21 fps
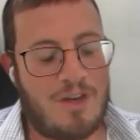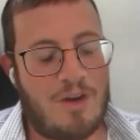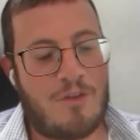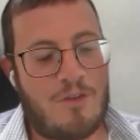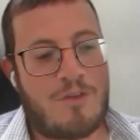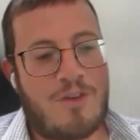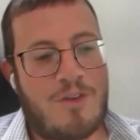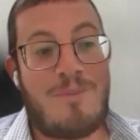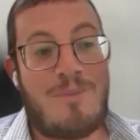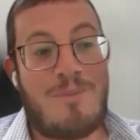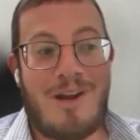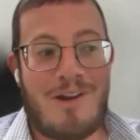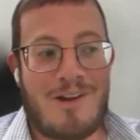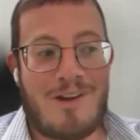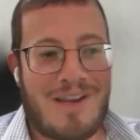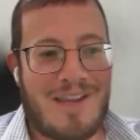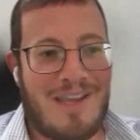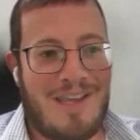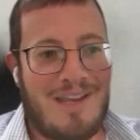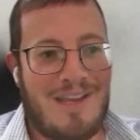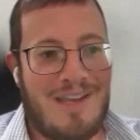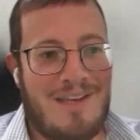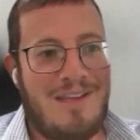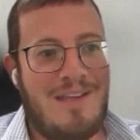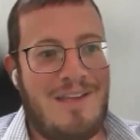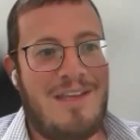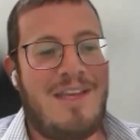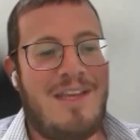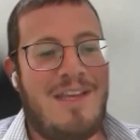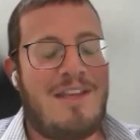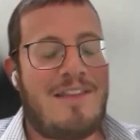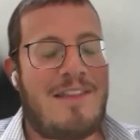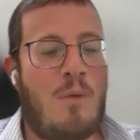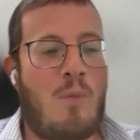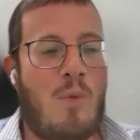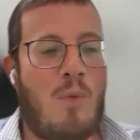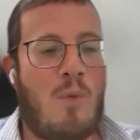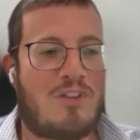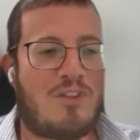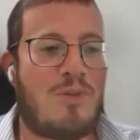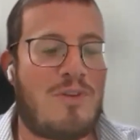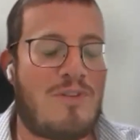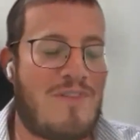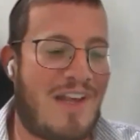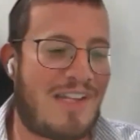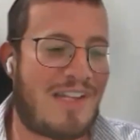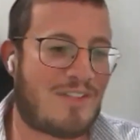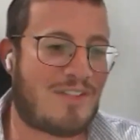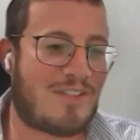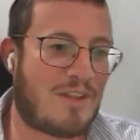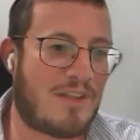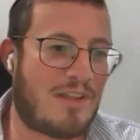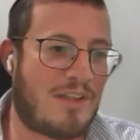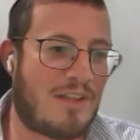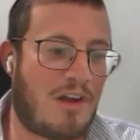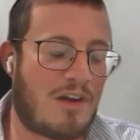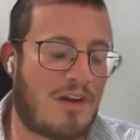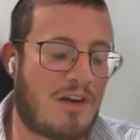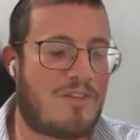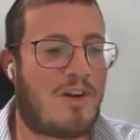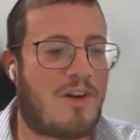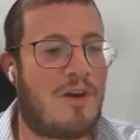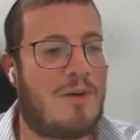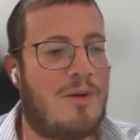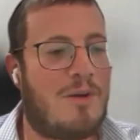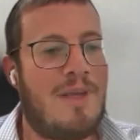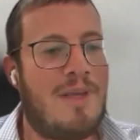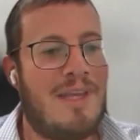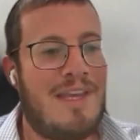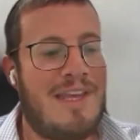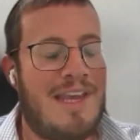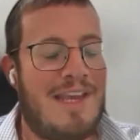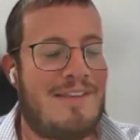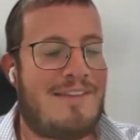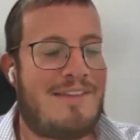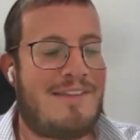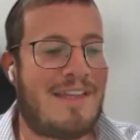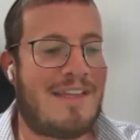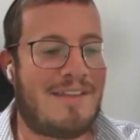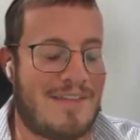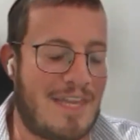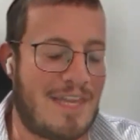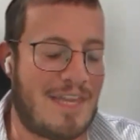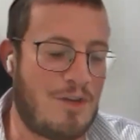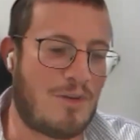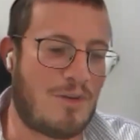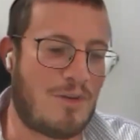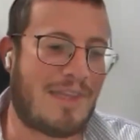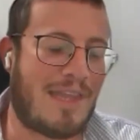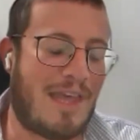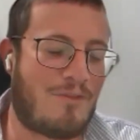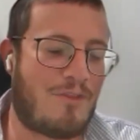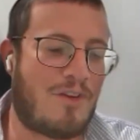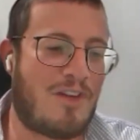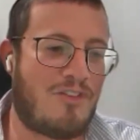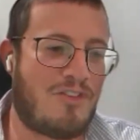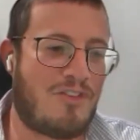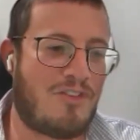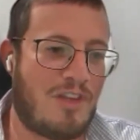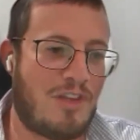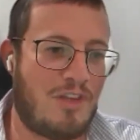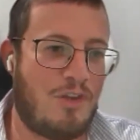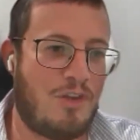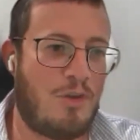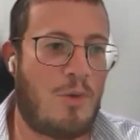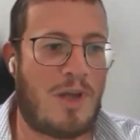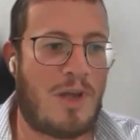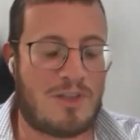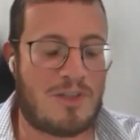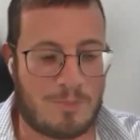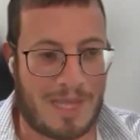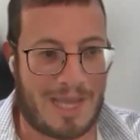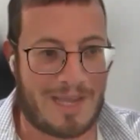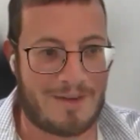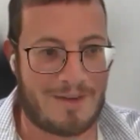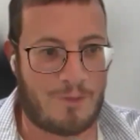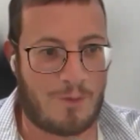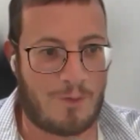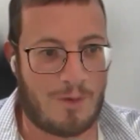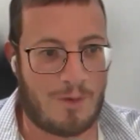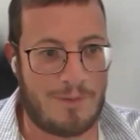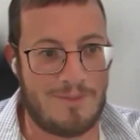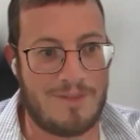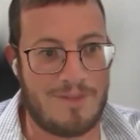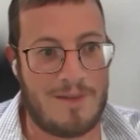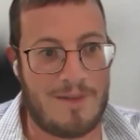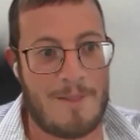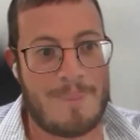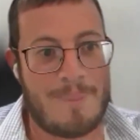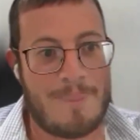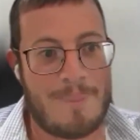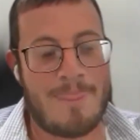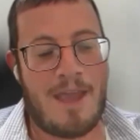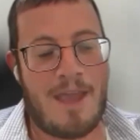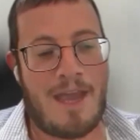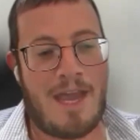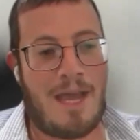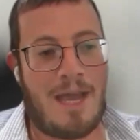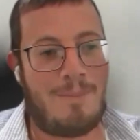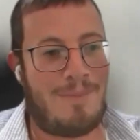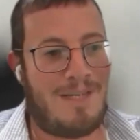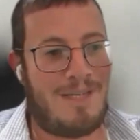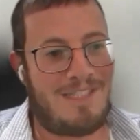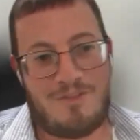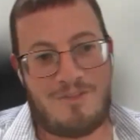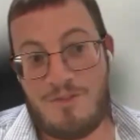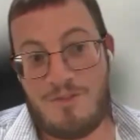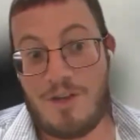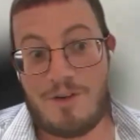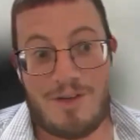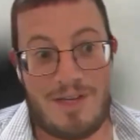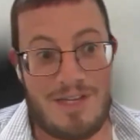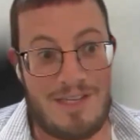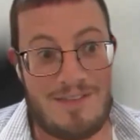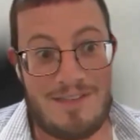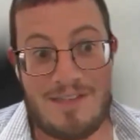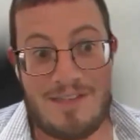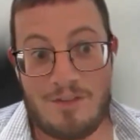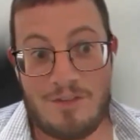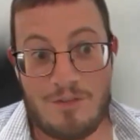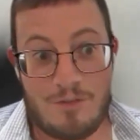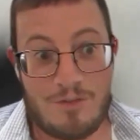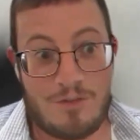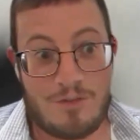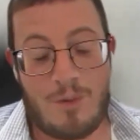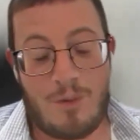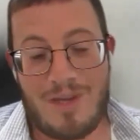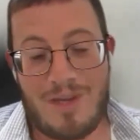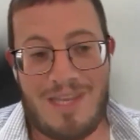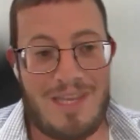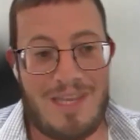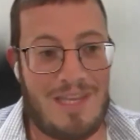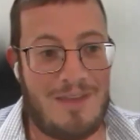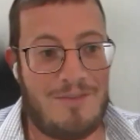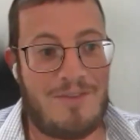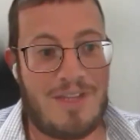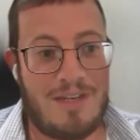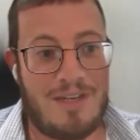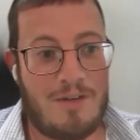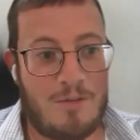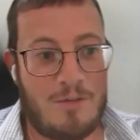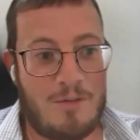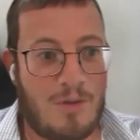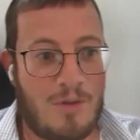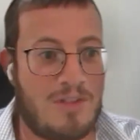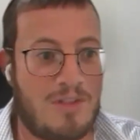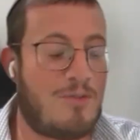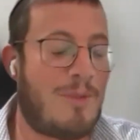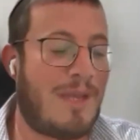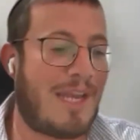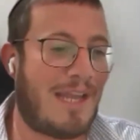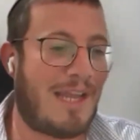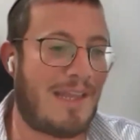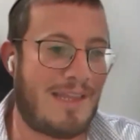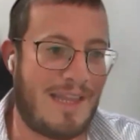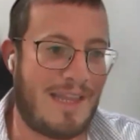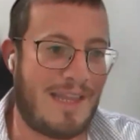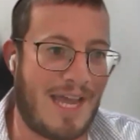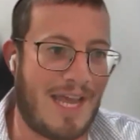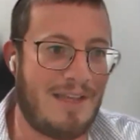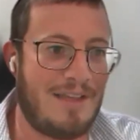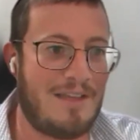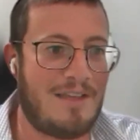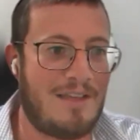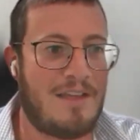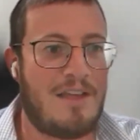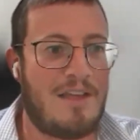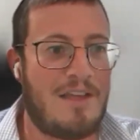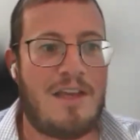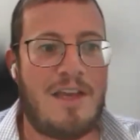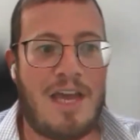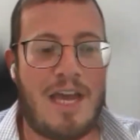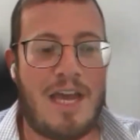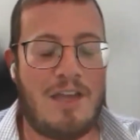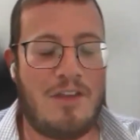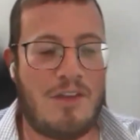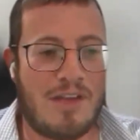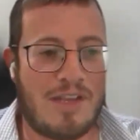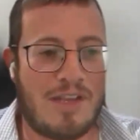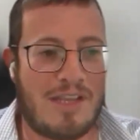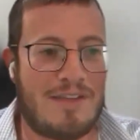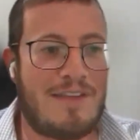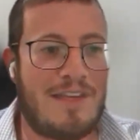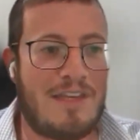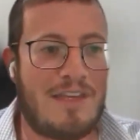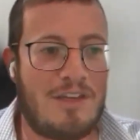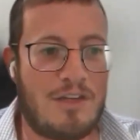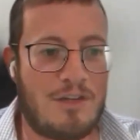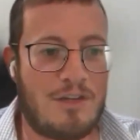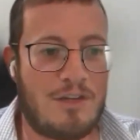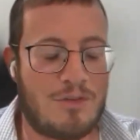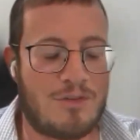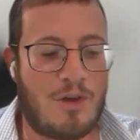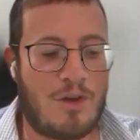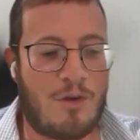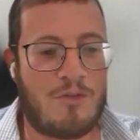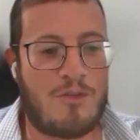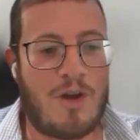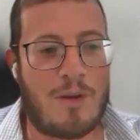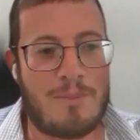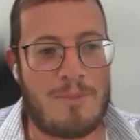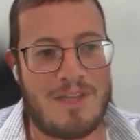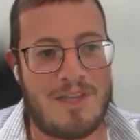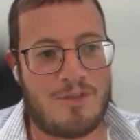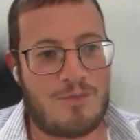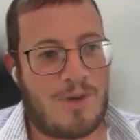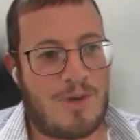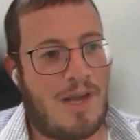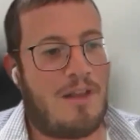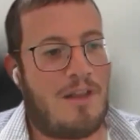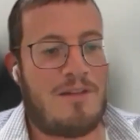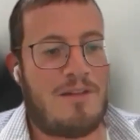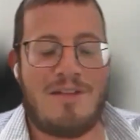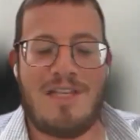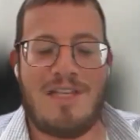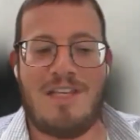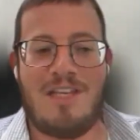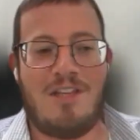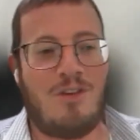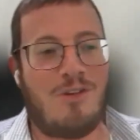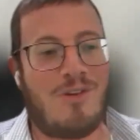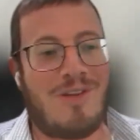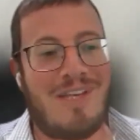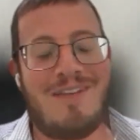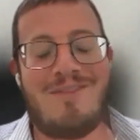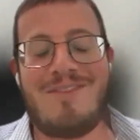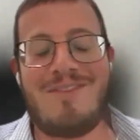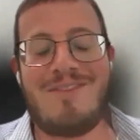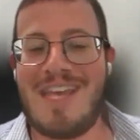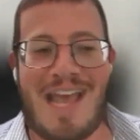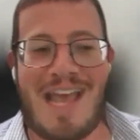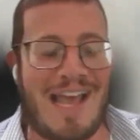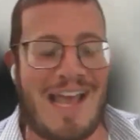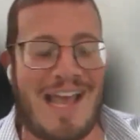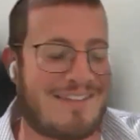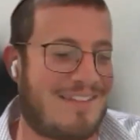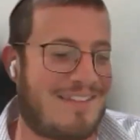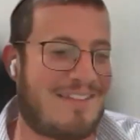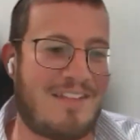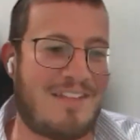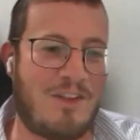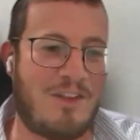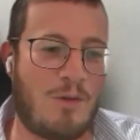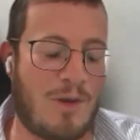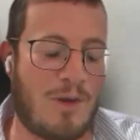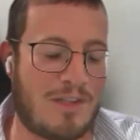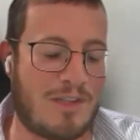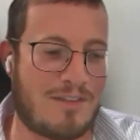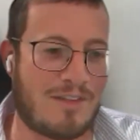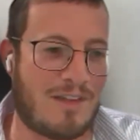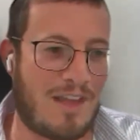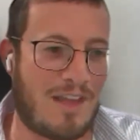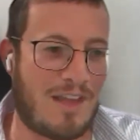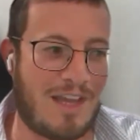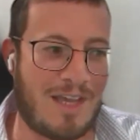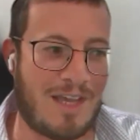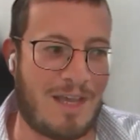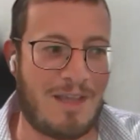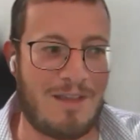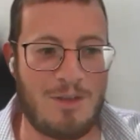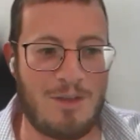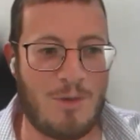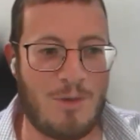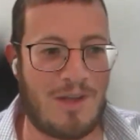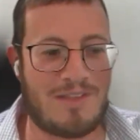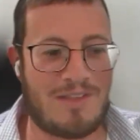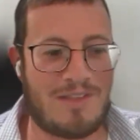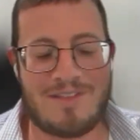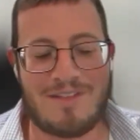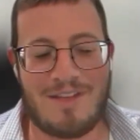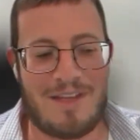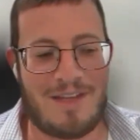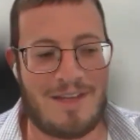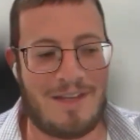for an American that wants to invest for the long term, is to continue to leverage US platforms. It's very easy to do so even once you make aliyah. You can continue to do so from Israel. You can even get access to US